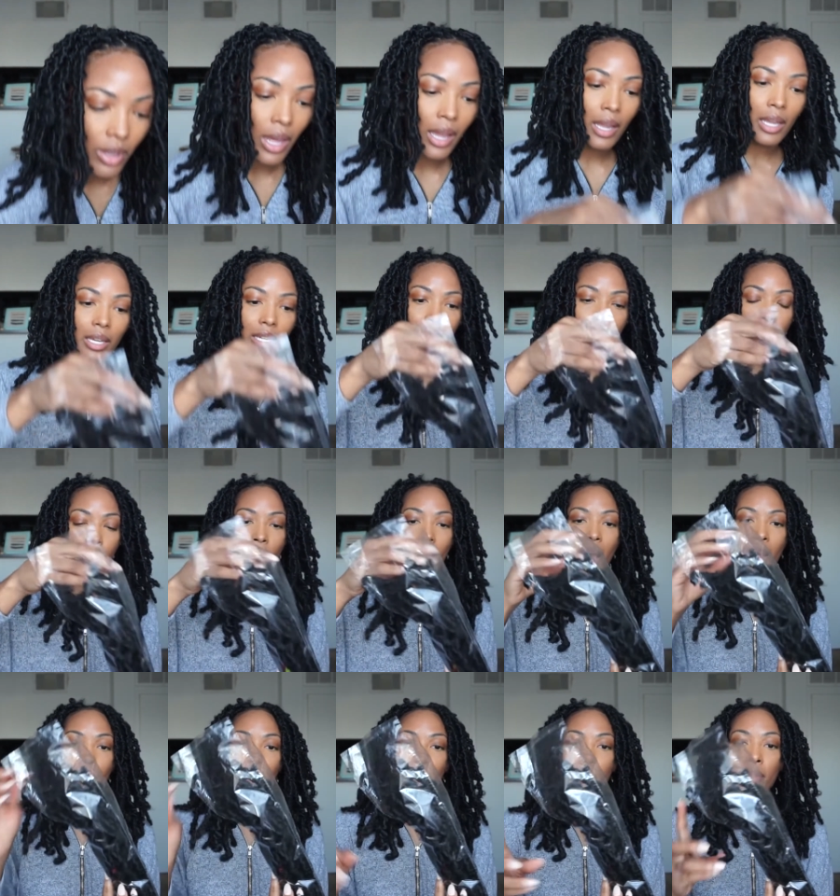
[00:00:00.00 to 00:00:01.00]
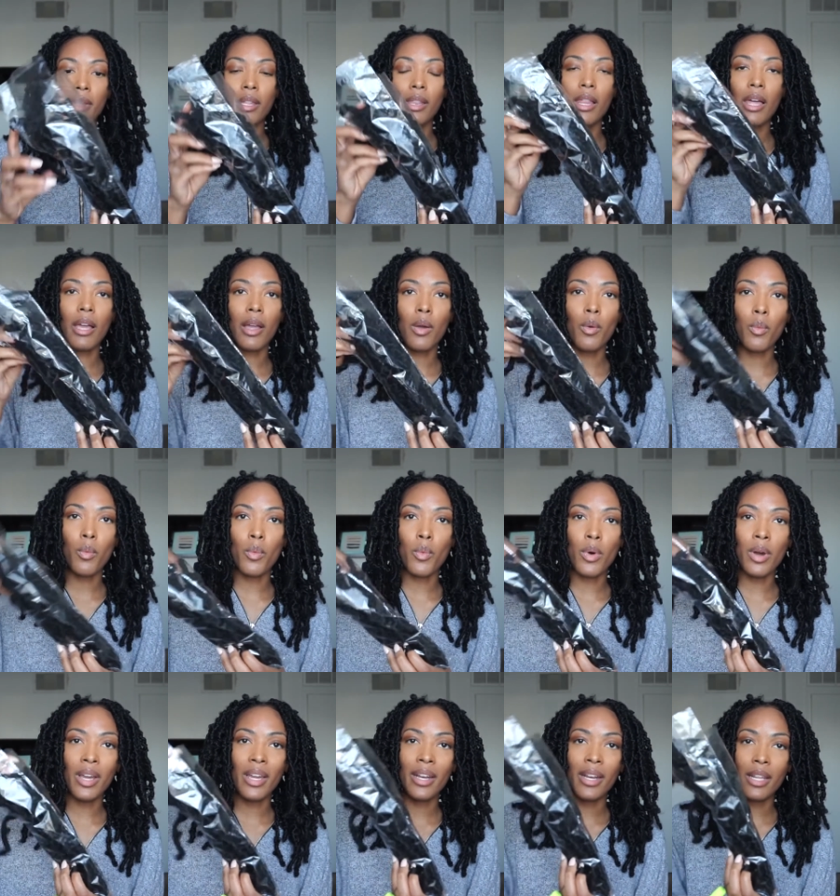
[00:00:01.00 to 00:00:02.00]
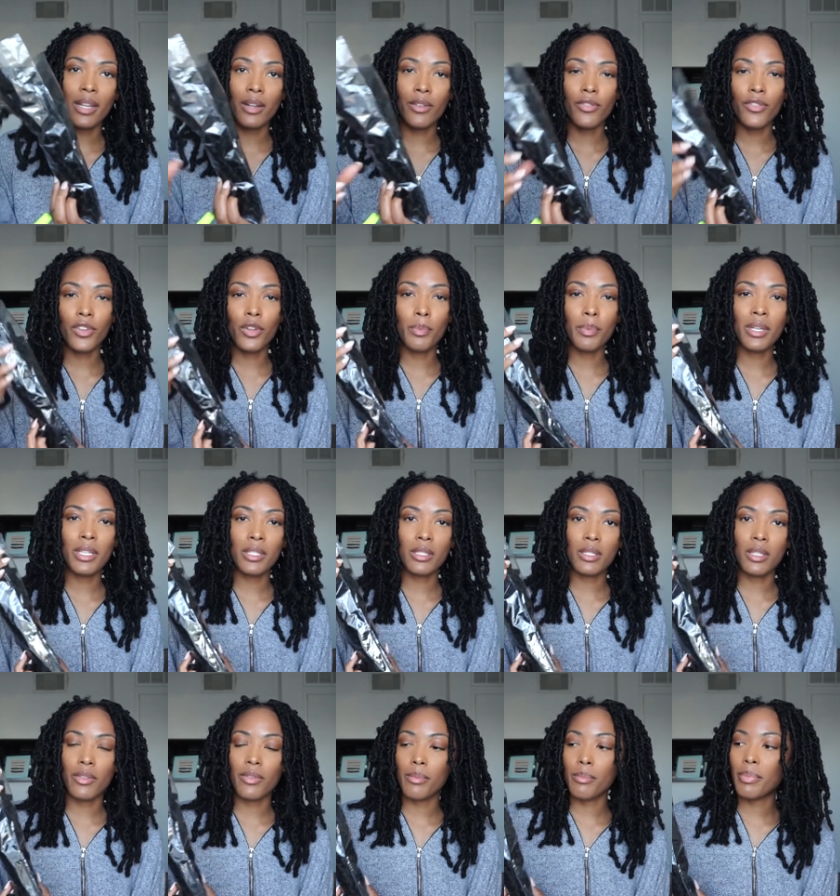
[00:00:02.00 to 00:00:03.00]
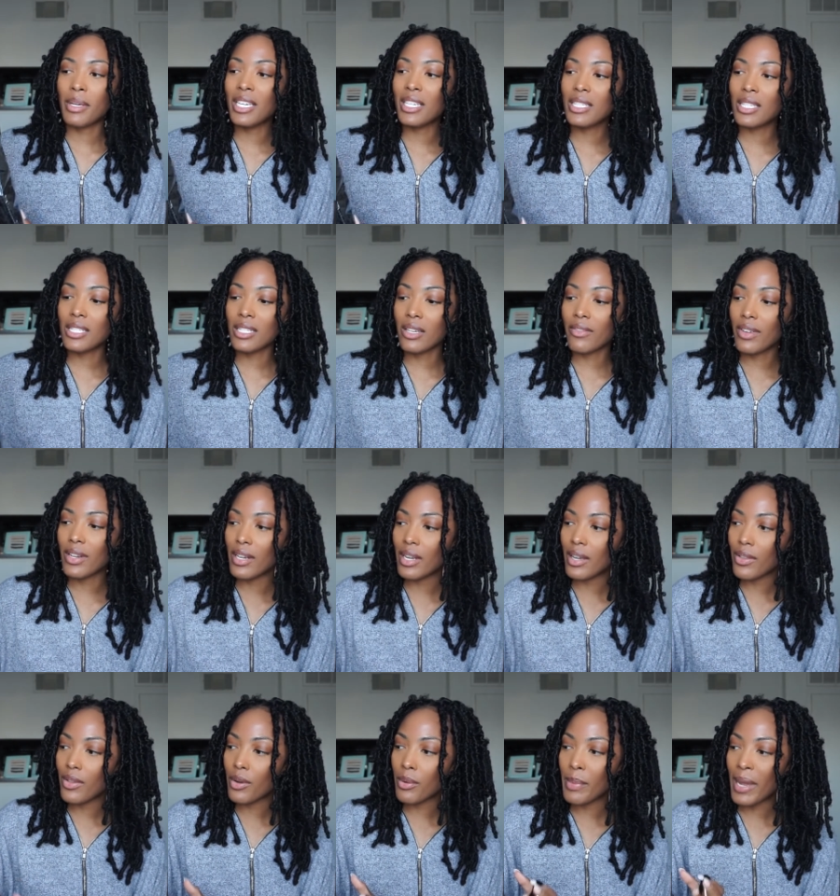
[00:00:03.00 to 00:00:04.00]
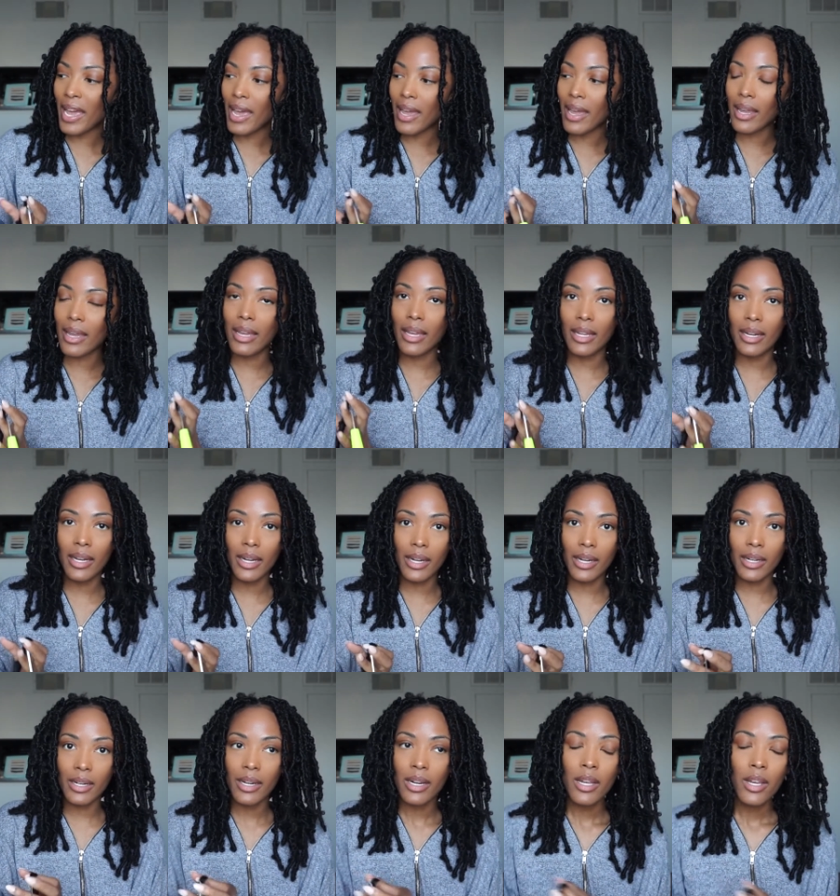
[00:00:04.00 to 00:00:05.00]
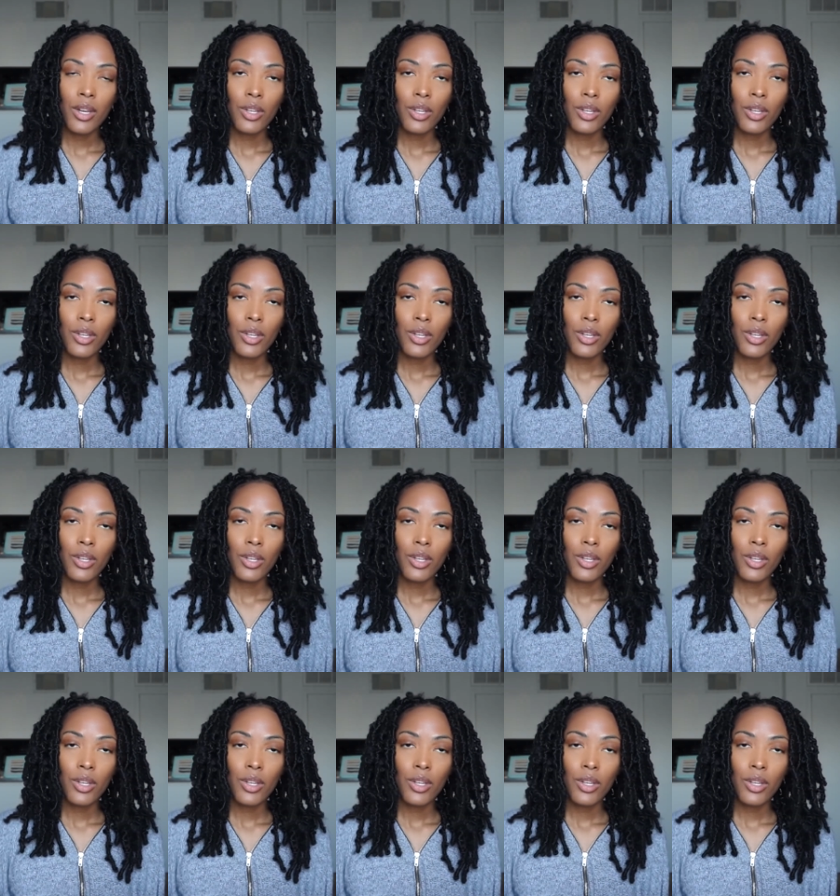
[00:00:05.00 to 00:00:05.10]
like, it's probably like one and a few pieces of another bag in here.